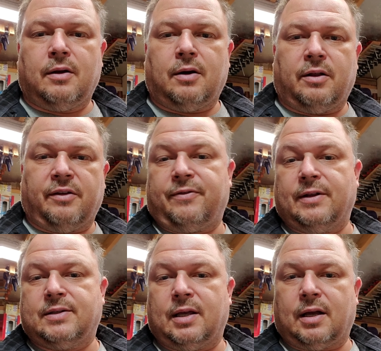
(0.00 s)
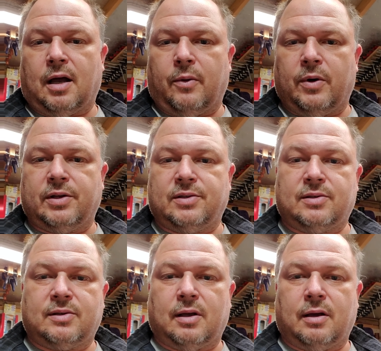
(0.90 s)
the fence like I
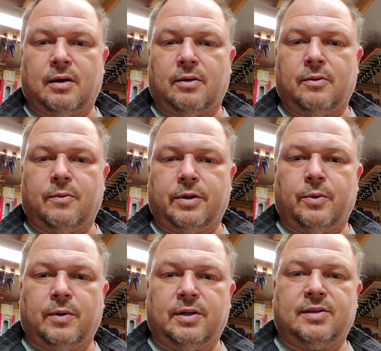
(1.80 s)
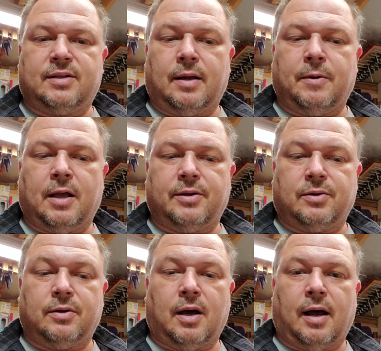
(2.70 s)
was, whether you wanted to stabilize
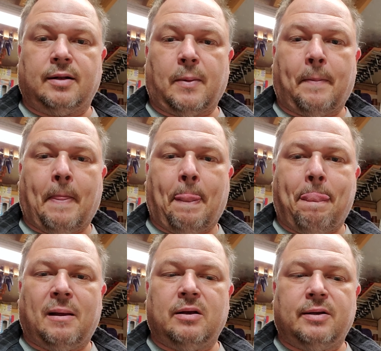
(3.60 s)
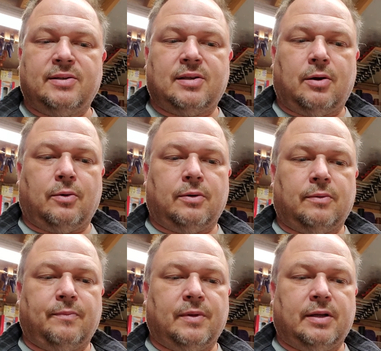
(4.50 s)
or not. So
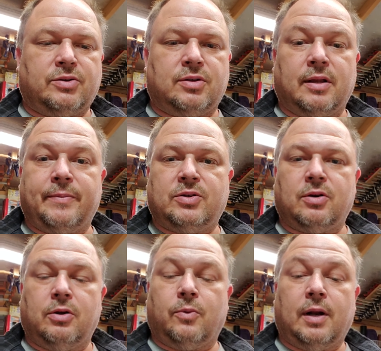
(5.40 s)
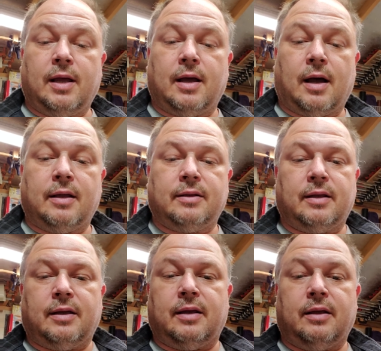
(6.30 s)
let me show you what I got,
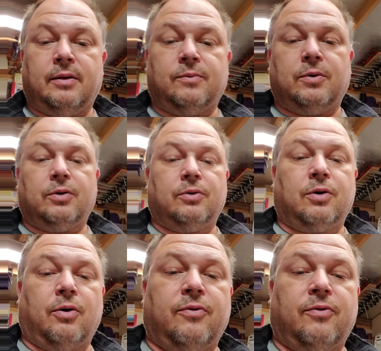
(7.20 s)
and we'll go